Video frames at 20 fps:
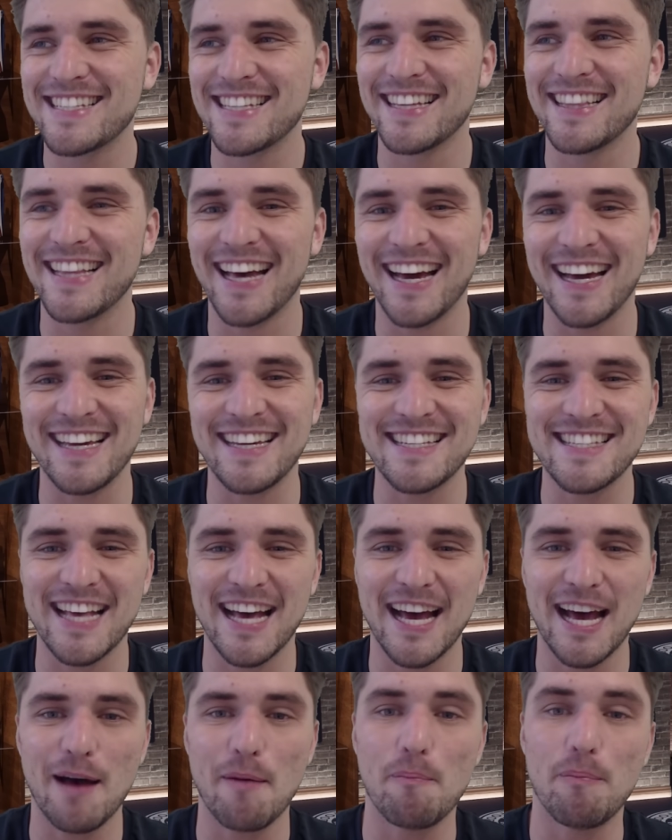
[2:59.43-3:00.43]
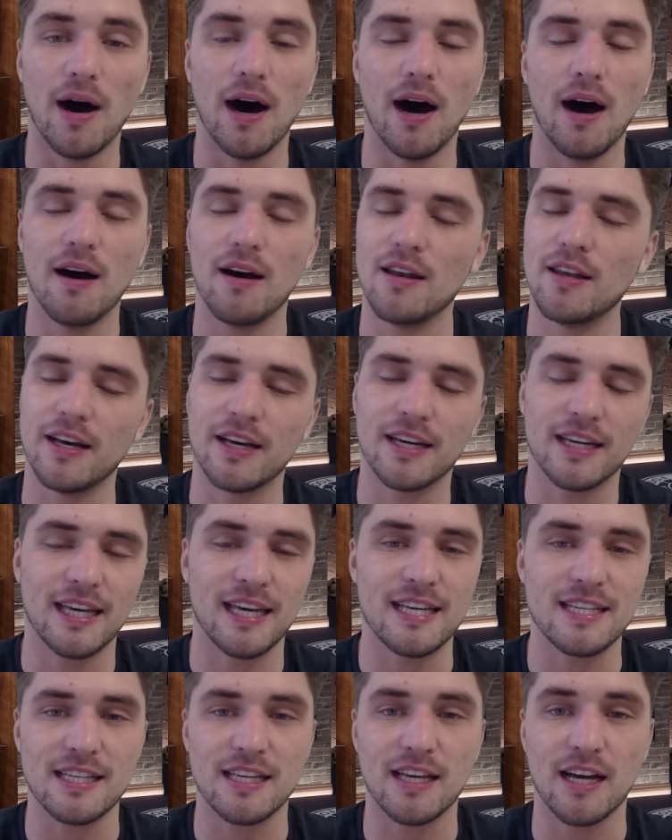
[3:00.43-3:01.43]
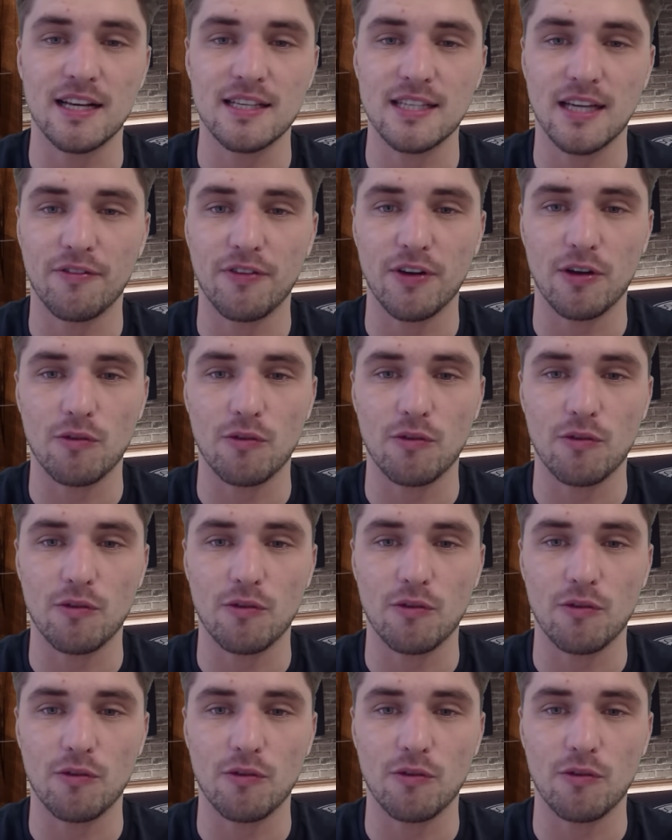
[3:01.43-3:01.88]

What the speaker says: seen that he's there. But look, it is a gutting. I think